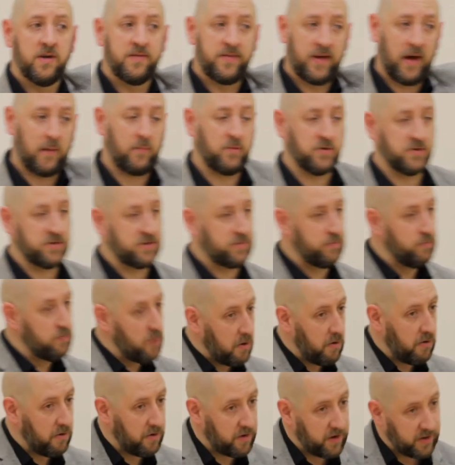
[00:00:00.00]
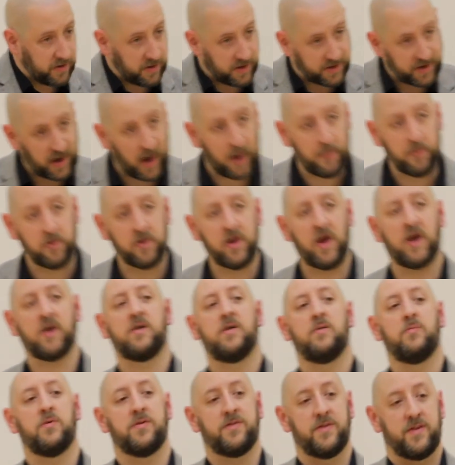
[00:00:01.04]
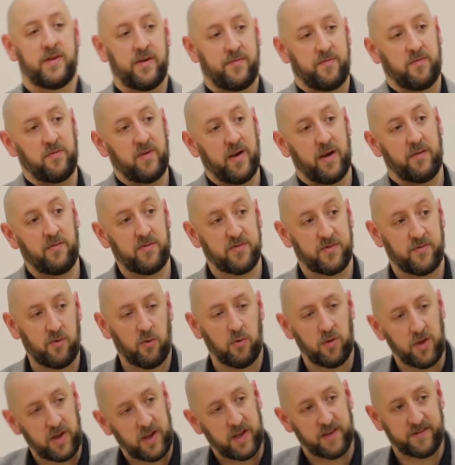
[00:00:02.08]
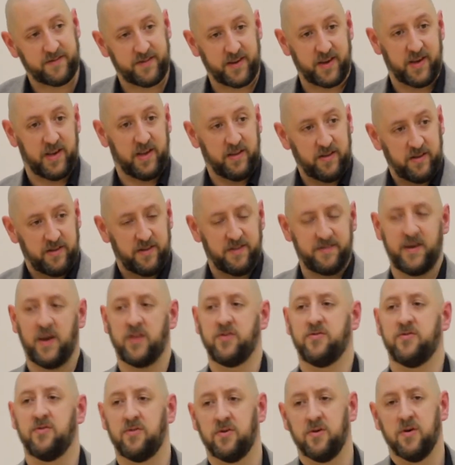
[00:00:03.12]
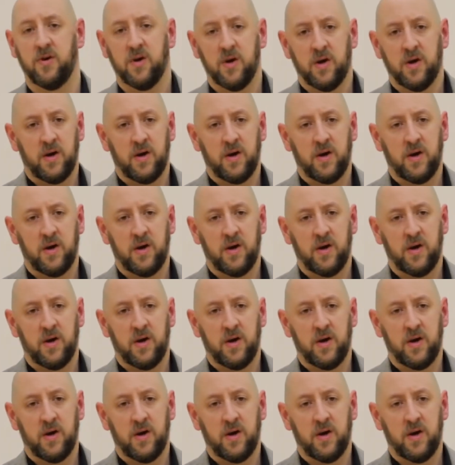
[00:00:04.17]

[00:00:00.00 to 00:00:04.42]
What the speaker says: That was mirrored in the tabernacle with the different levels of holiness to get into the center,